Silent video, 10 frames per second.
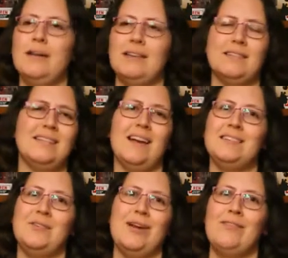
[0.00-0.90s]
as I said, I
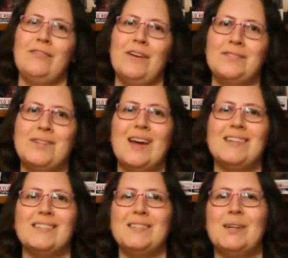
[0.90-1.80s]
still gave it 5
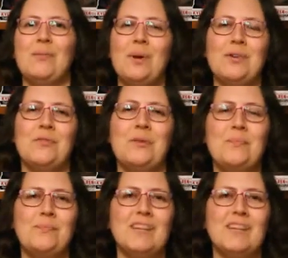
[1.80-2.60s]
stars. It's still wonderful.